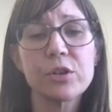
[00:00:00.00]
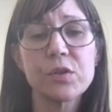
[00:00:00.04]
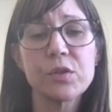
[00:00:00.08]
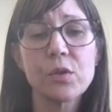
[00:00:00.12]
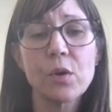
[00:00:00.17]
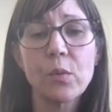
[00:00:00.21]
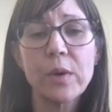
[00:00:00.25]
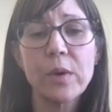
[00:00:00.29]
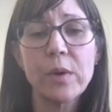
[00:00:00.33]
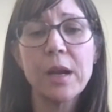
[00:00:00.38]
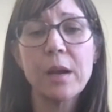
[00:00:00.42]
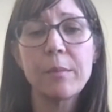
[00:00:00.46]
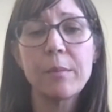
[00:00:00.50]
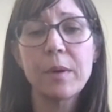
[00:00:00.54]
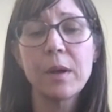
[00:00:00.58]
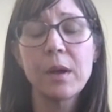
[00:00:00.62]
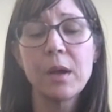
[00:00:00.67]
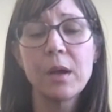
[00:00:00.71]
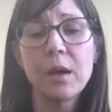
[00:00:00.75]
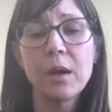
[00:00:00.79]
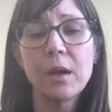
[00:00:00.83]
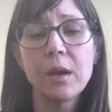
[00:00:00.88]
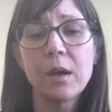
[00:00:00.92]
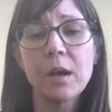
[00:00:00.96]
So it went up.
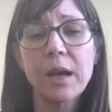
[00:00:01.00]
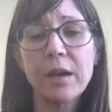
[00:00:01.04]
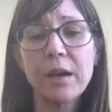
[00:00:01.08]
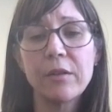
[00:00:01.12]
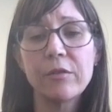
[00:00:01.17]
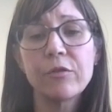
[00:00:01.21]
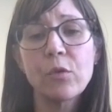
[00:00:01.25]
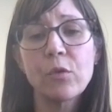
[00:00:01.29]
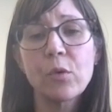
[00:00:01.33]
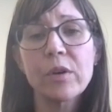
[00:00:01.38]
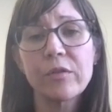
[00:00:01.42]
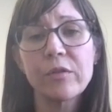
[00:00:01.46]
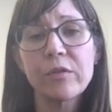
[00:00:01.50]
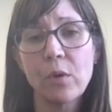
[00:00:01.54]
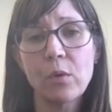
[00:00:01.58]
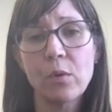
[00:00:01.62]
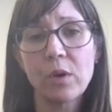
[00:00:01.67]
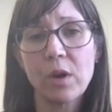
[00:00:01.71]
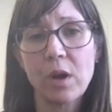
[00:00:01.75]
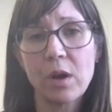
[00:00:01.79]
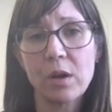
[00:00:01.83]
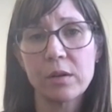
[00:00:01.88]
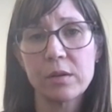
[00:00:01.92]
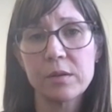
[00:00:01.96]
I had 4
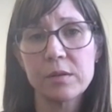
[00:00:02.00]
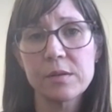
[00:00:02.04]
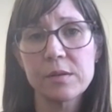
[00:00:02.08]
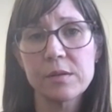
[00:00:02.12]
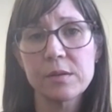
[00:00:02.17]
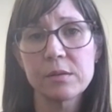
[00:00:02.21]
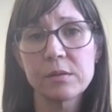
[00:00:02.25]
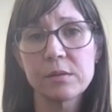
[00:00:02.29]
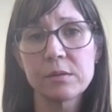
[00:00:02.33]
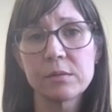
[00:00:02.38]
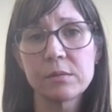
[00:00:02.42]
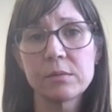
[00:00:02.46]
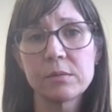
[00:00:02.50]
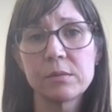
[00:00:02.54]
phone calls